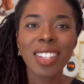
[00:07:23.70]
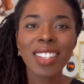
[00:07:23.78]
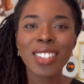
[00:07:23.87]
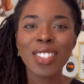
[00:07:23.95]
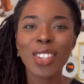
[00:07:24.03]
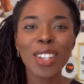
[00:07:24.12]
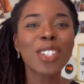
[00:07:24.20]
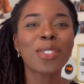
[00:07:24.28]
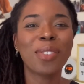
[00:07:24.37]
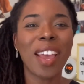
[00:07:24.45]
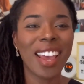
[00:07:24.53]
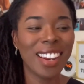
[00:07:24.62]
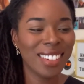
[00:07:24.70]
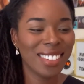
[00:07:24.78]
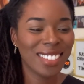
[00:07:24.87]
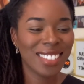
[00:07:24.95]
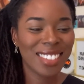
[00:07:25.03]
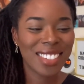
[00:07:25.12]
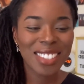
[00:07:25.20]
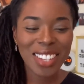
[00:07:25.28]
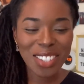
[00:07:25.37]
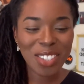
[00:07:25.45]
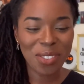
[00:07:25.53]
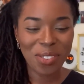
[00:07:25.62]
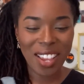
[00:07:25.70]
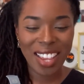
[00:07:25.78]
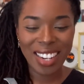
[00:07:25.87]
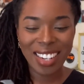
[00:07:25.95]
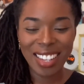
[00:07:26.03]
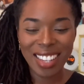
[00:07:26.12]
Such a fan, such a fan.